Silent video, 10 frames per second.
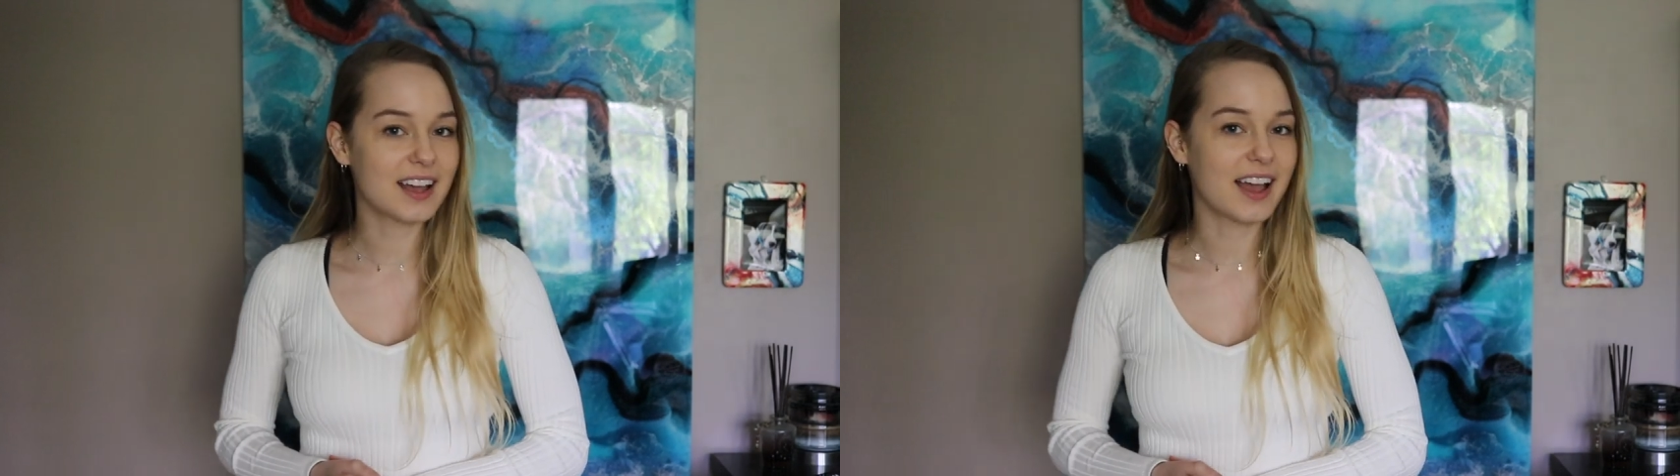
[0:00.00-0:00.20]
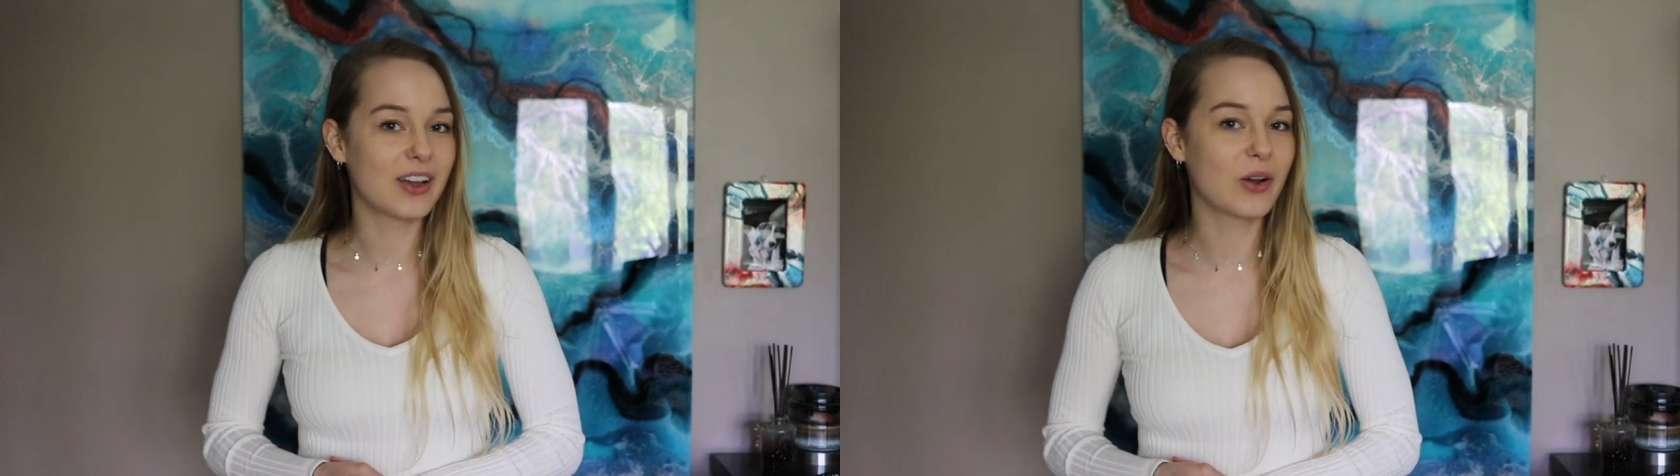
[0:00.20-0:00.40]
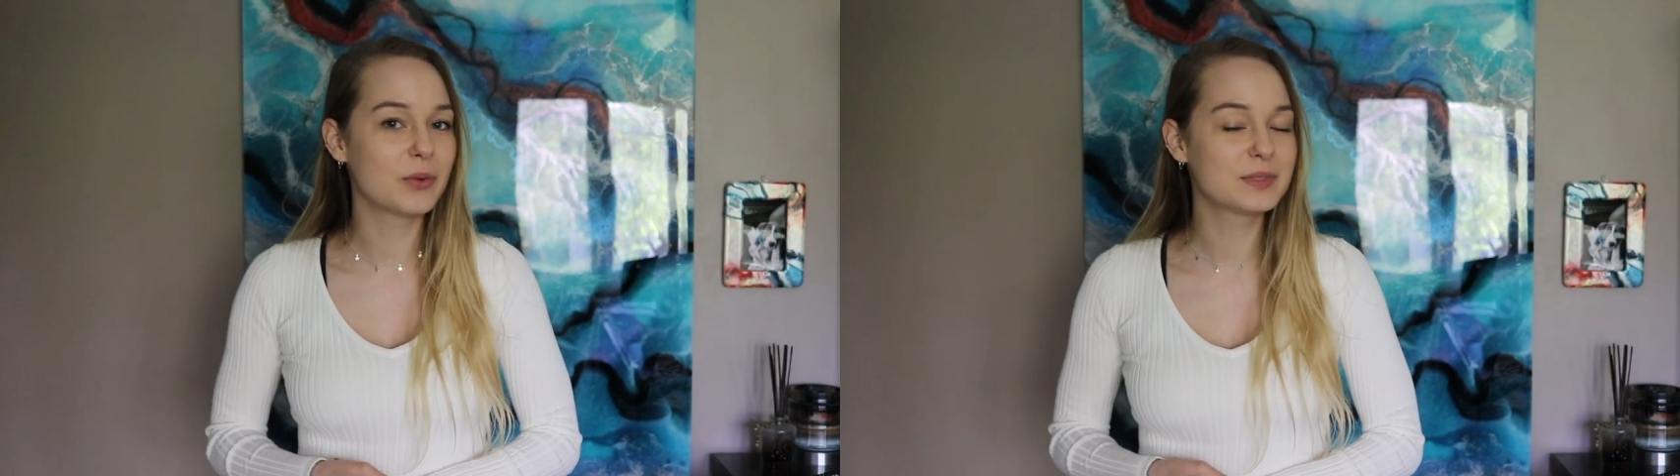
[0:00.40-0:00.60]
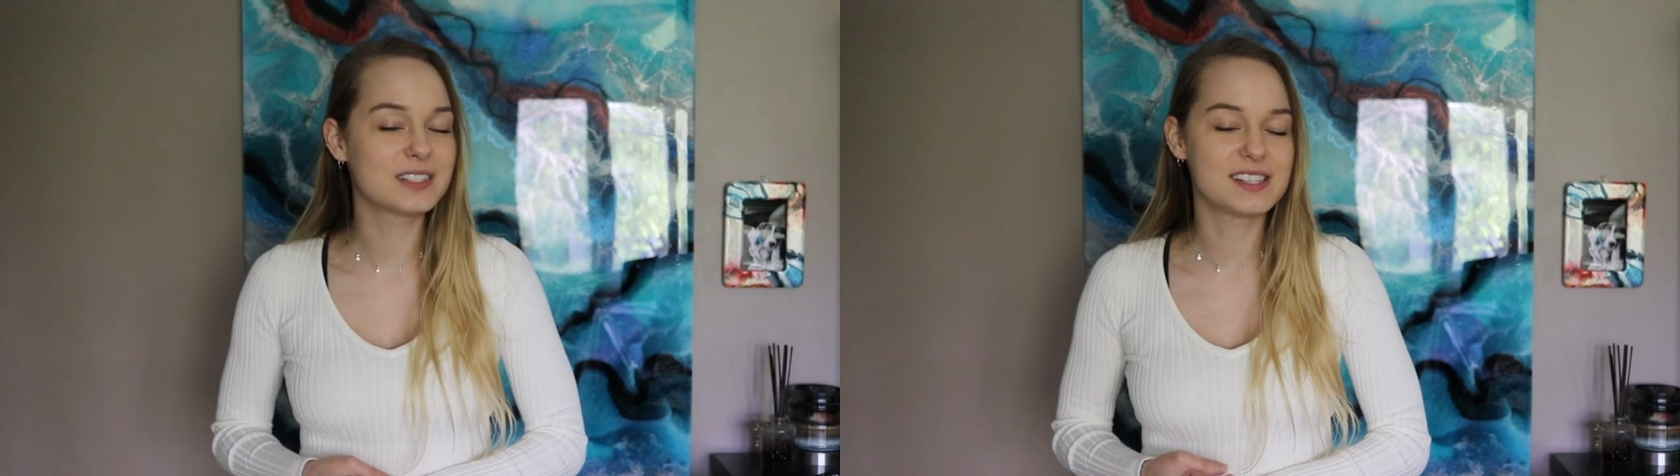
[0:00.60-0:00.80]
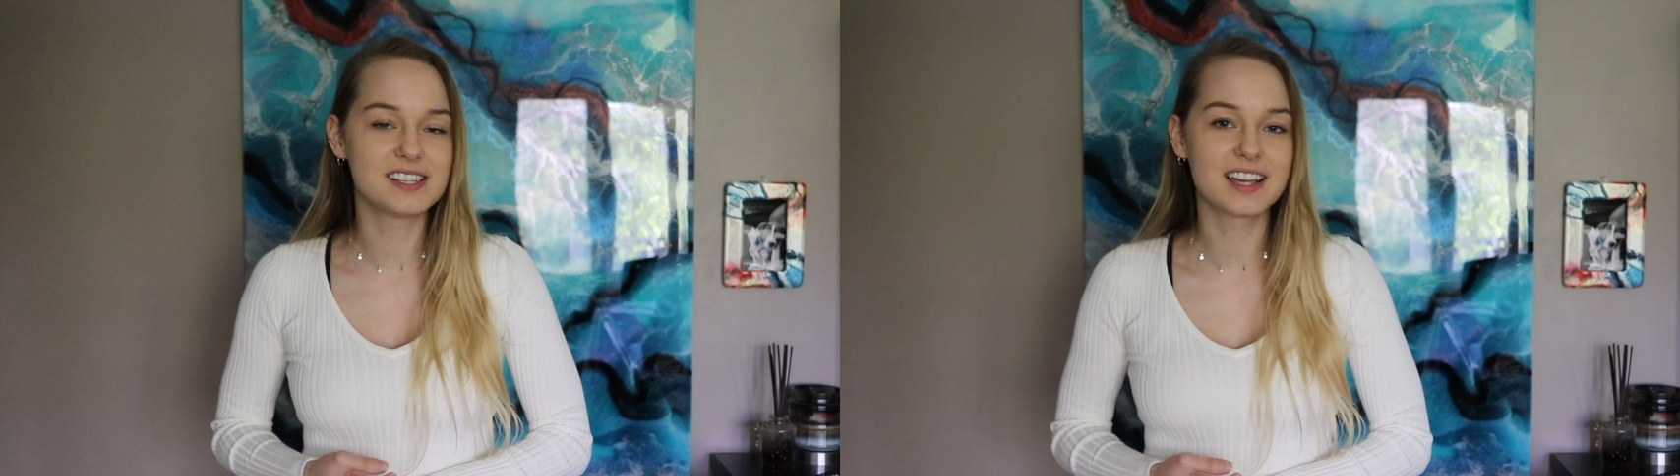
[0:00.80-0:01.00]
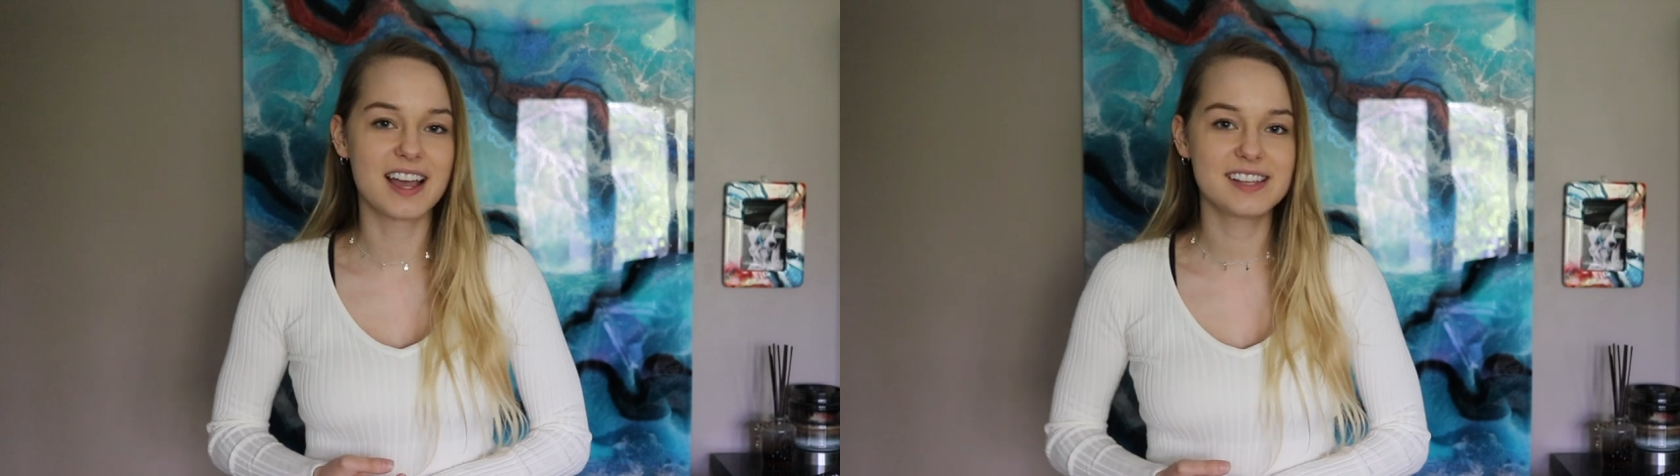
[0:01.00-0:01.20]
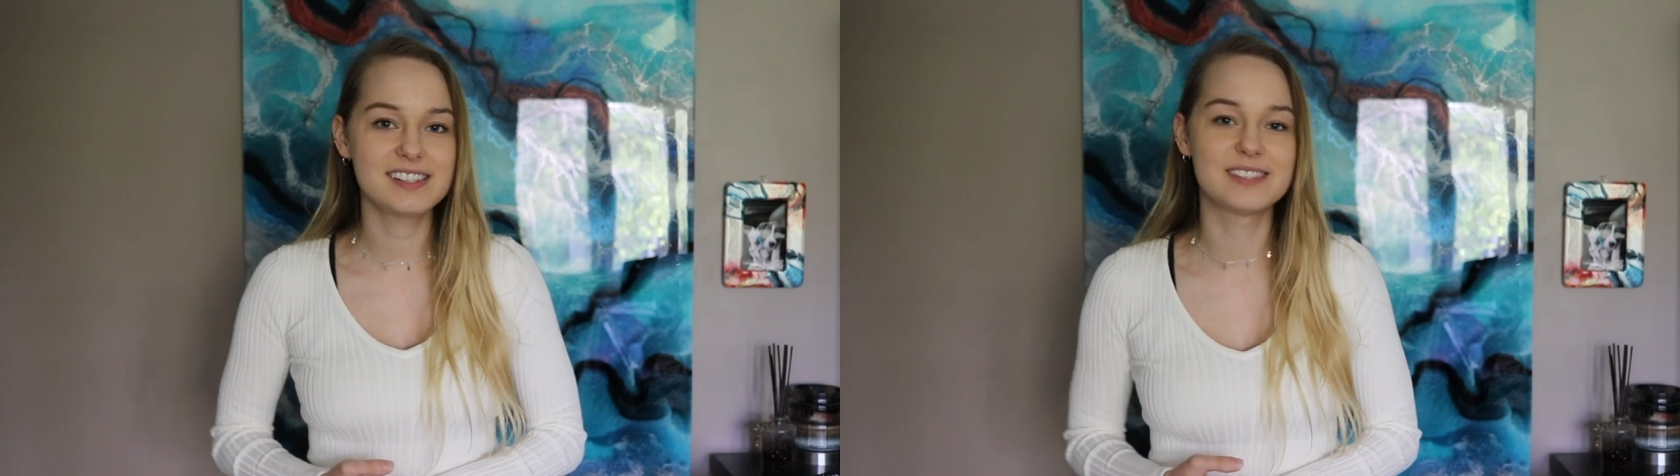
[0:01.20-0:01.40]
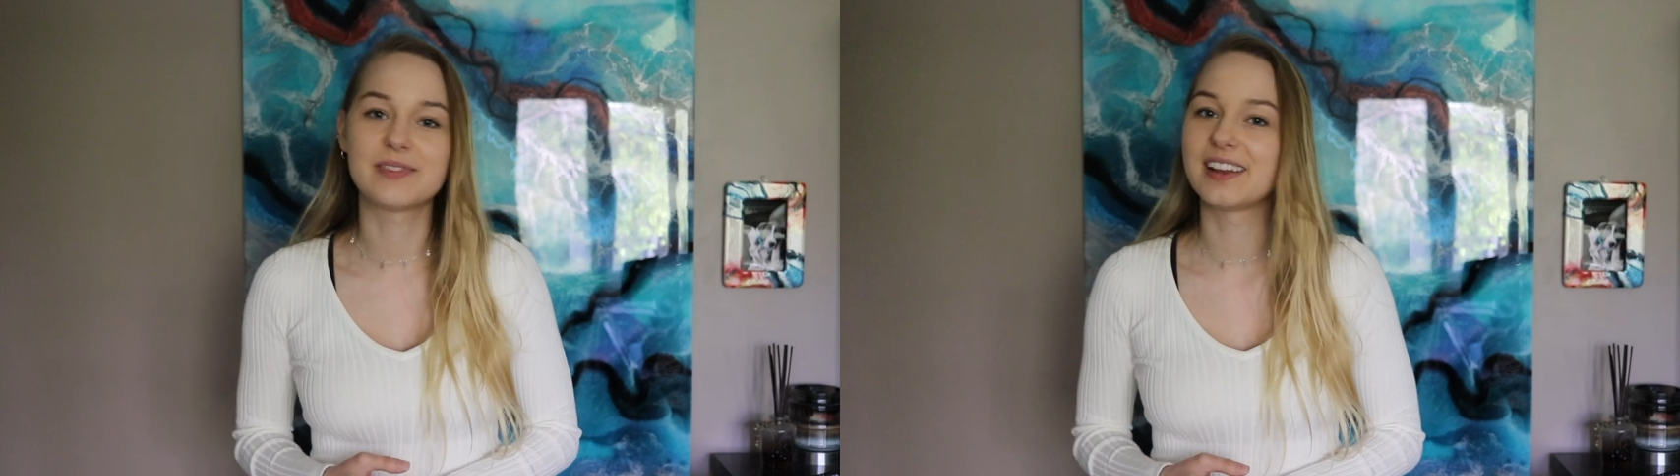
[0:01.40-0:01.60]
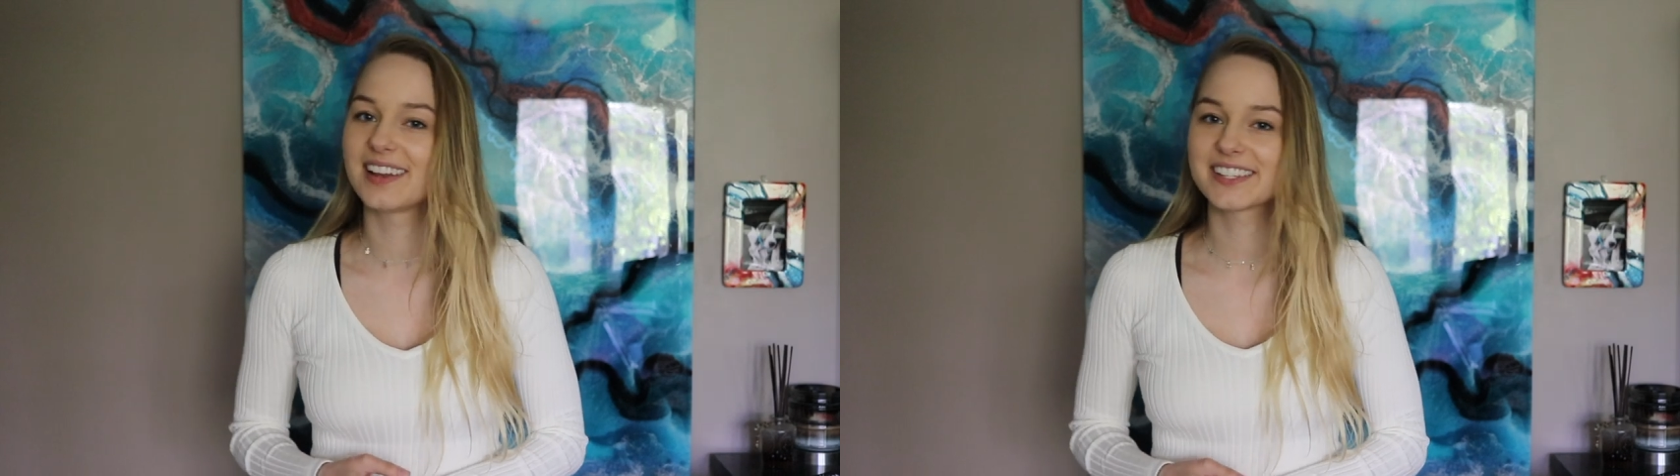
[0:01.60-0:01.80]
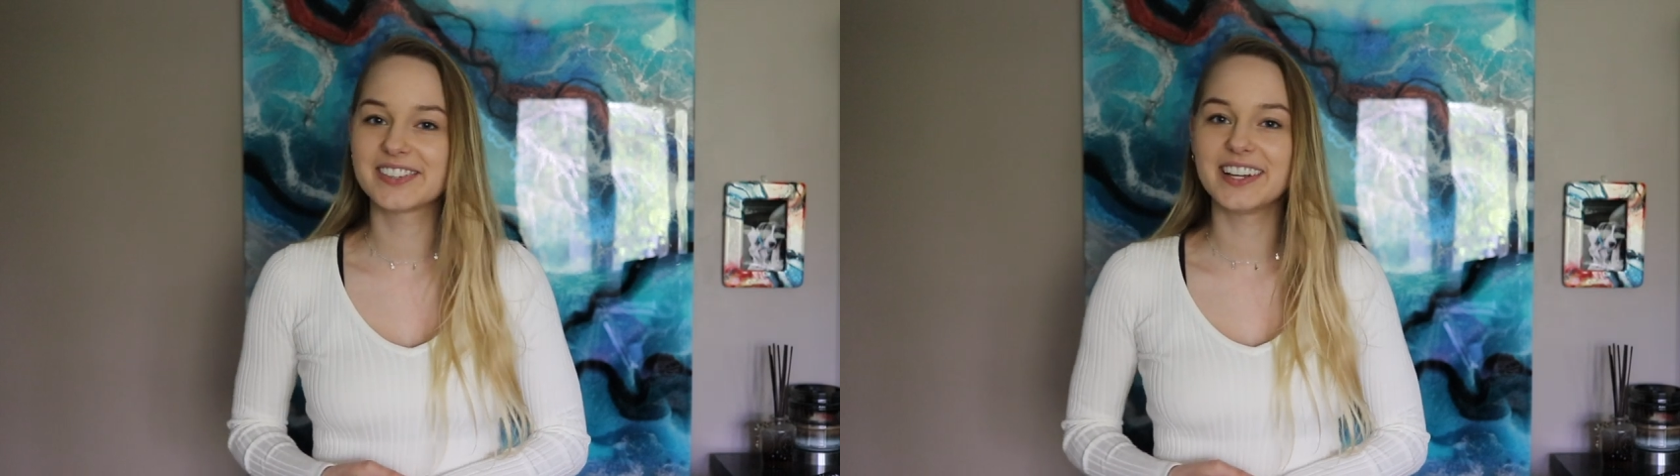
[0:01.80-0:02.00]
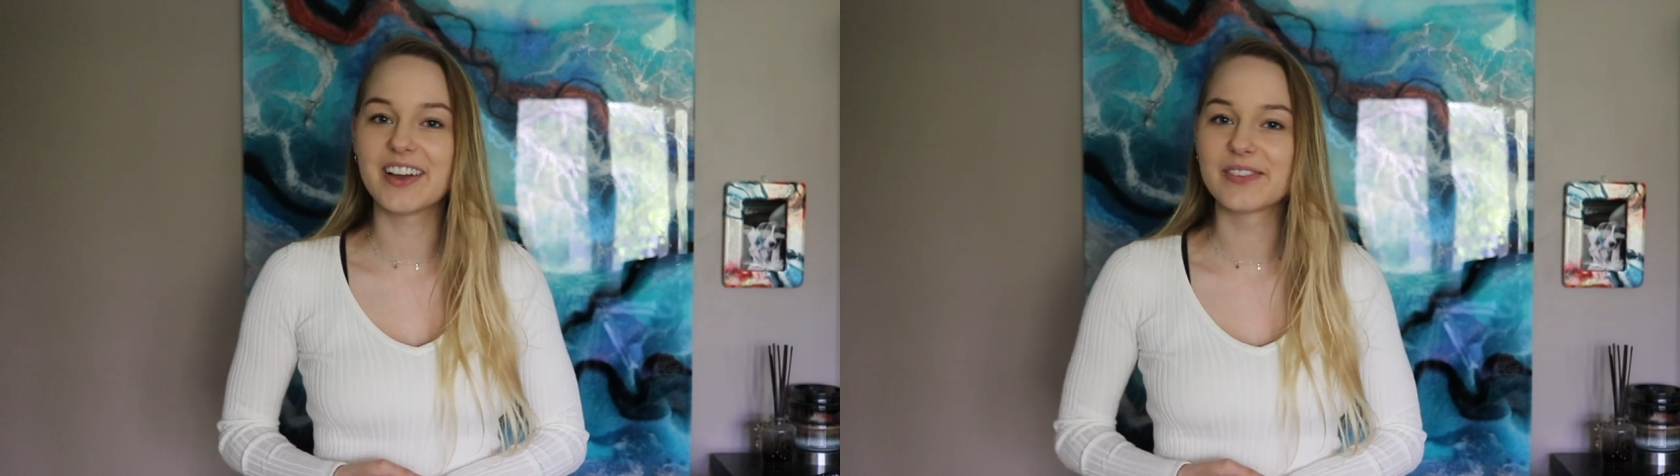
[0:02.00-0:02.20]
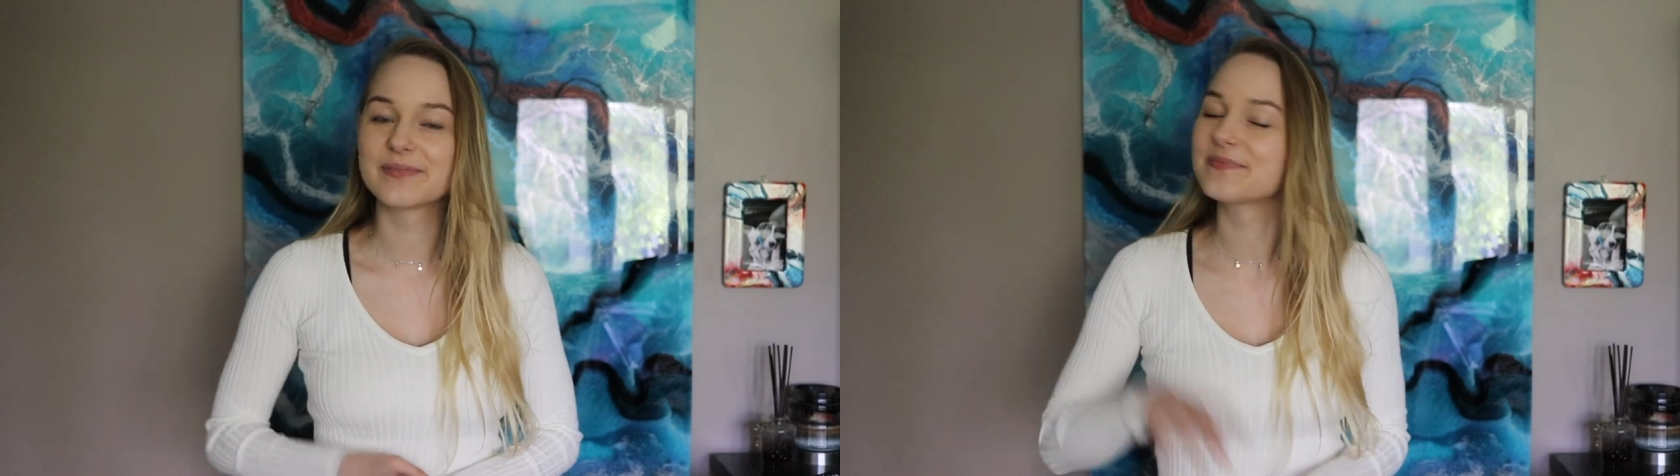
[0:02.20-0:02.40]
I hope to see you guys in my next video.